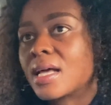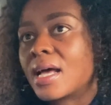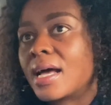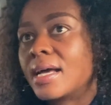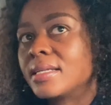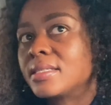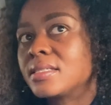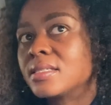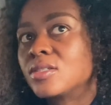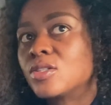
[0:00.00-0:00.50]
I
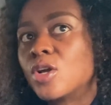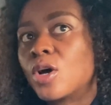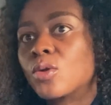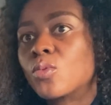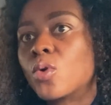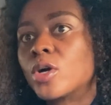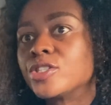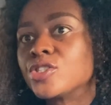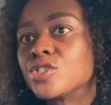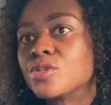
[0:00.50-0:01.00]
did not
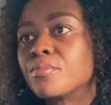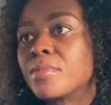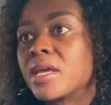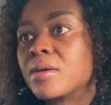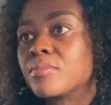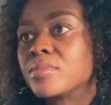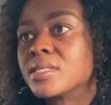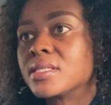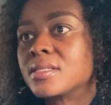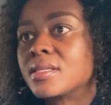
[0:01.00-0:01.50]
want to make
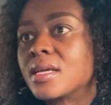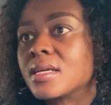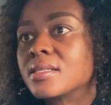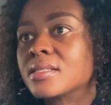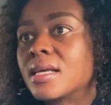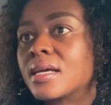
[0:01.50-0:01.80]
mistakes.